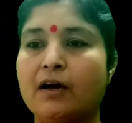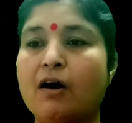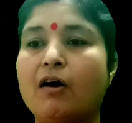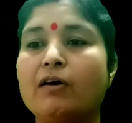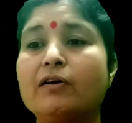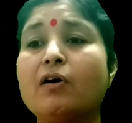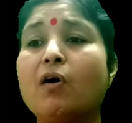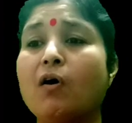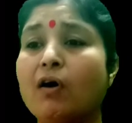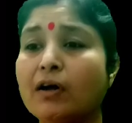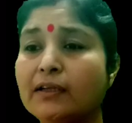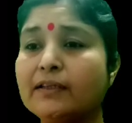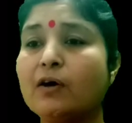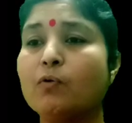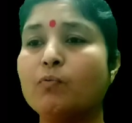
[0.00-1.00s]
on
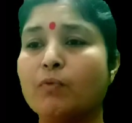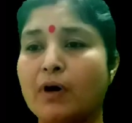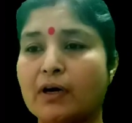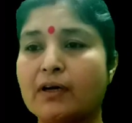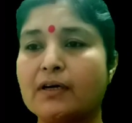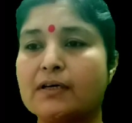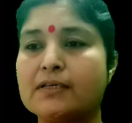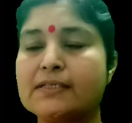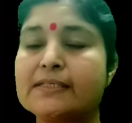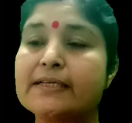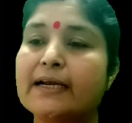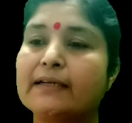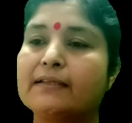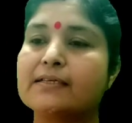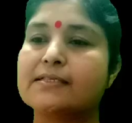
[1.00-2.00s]
all the workers
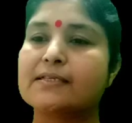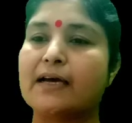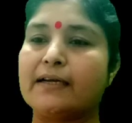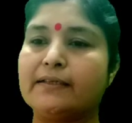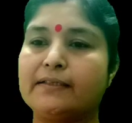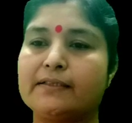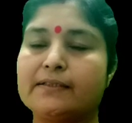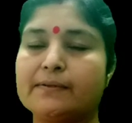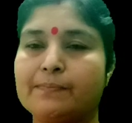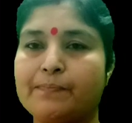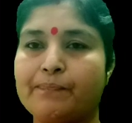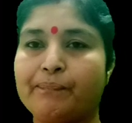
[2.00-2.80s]
at the site.